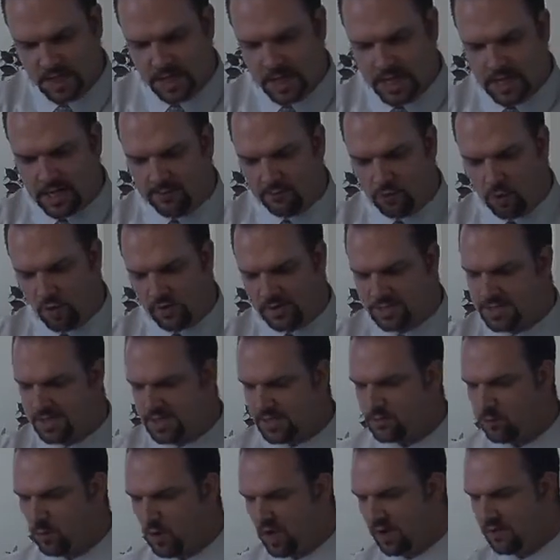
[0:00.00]
And, of course,
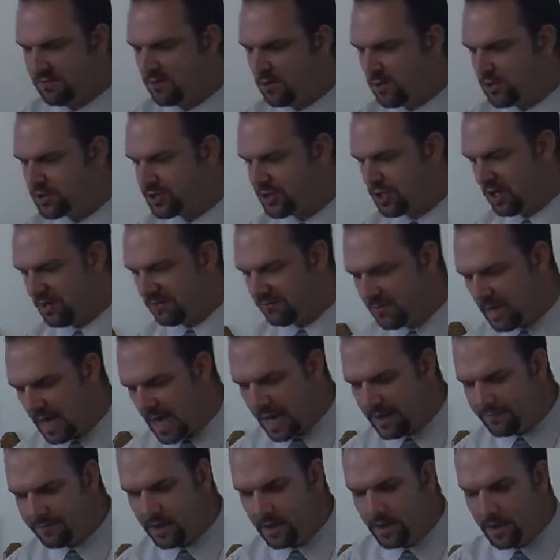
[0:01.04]
this one in 1 John
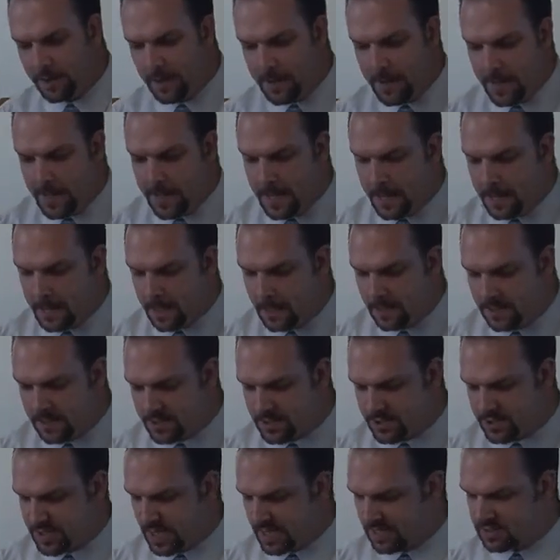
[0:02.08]
5,
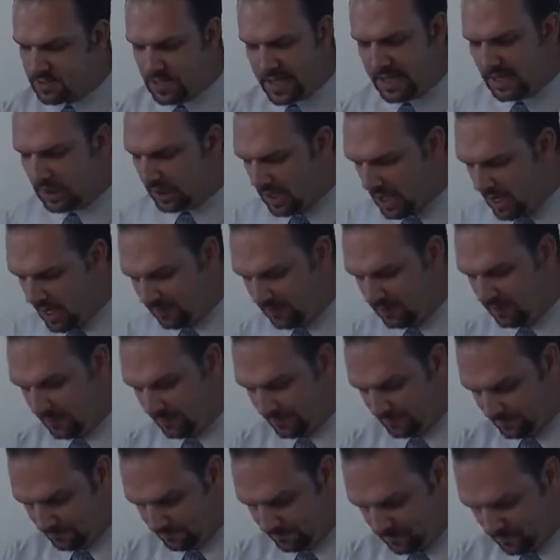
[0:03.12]
this text I love.
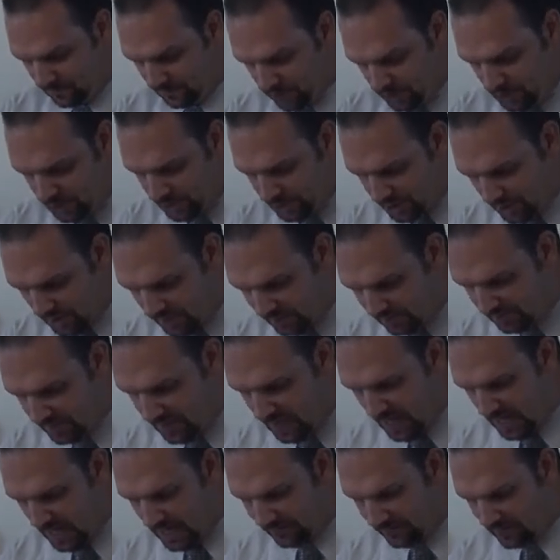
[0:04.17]
1 John
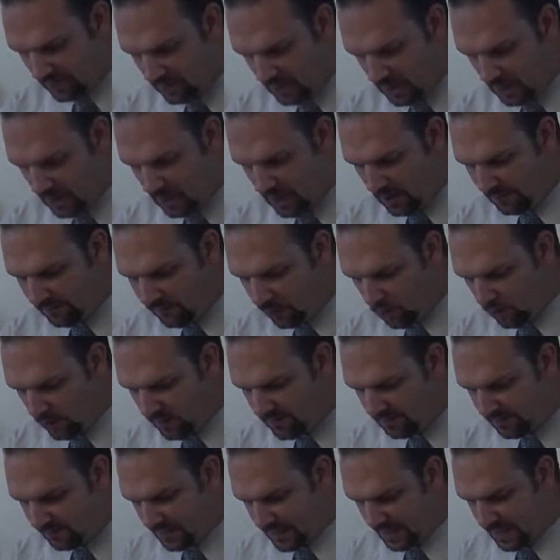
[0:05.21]
5, 4
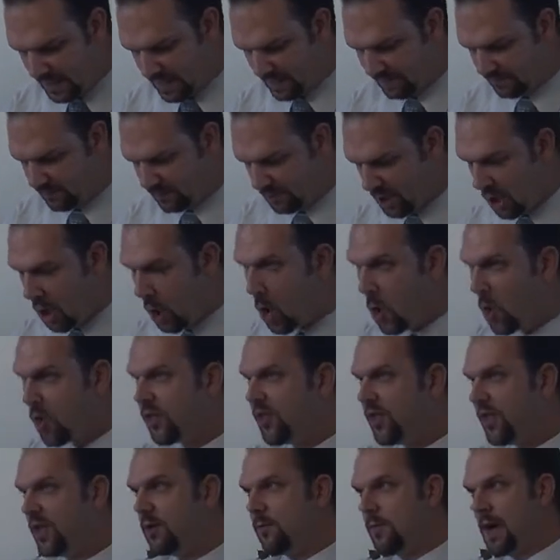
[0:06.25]
and 5. No
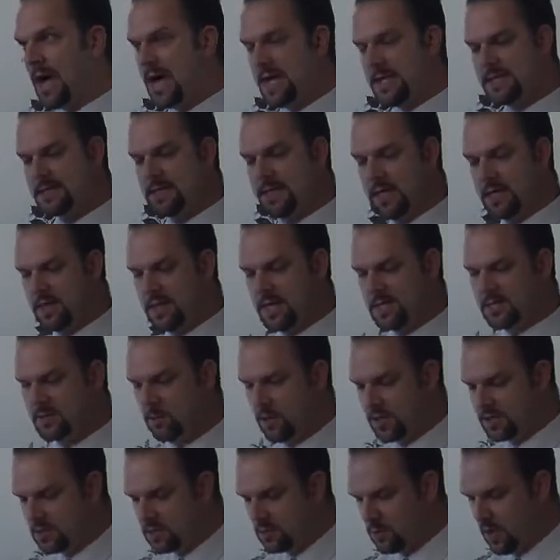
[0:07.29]
theorizing in this
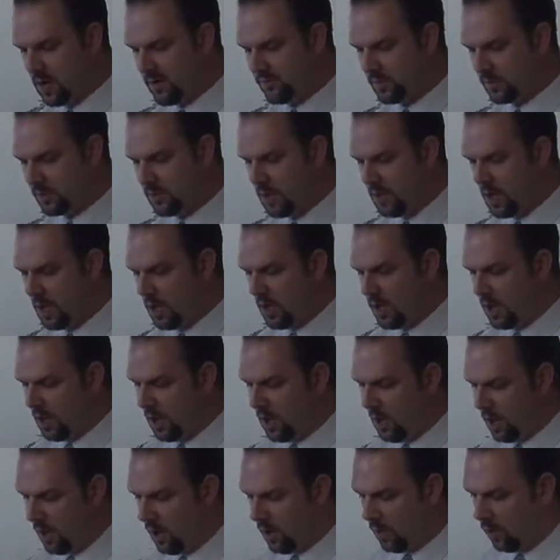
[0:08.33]
whatsoever.
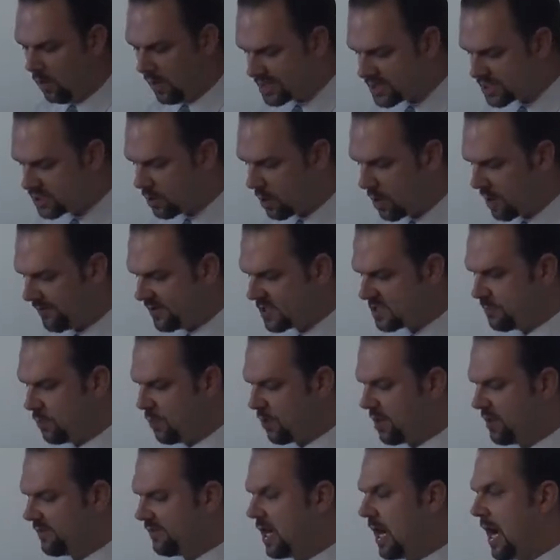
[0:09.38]
Whatsoever is
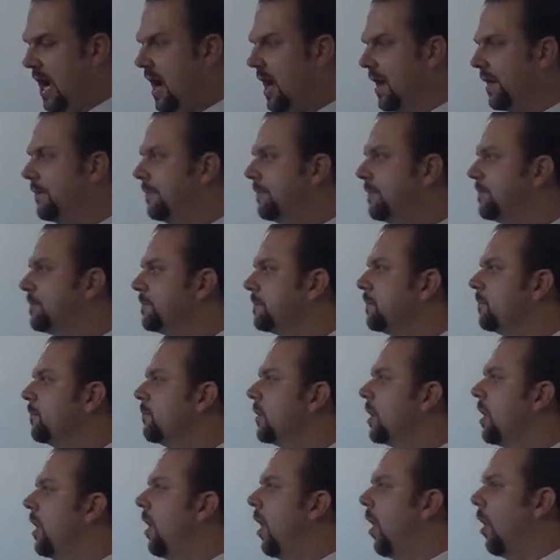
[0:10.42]
born of God
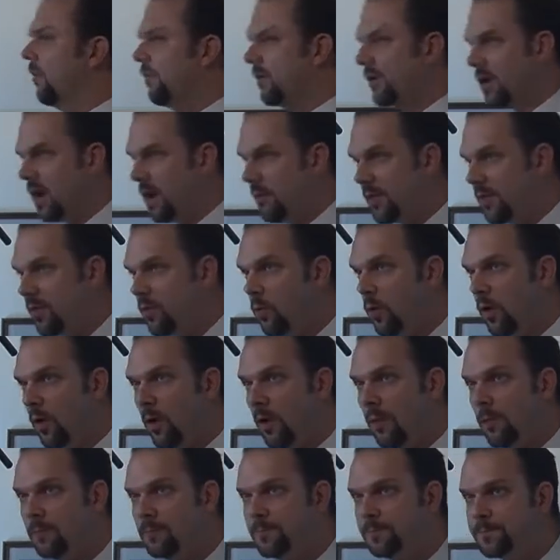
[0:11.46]
overcometh the
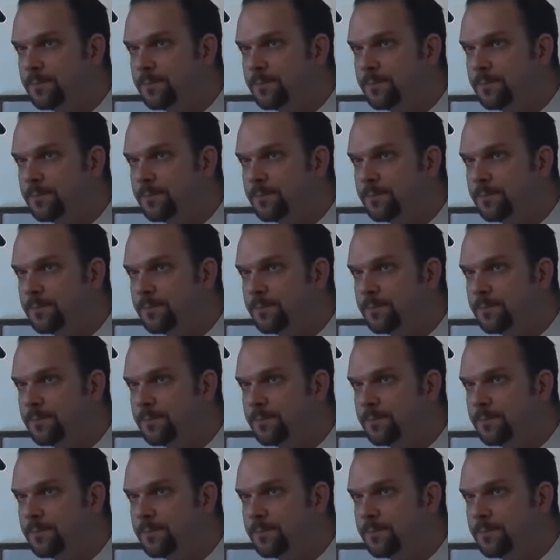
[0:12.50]
world.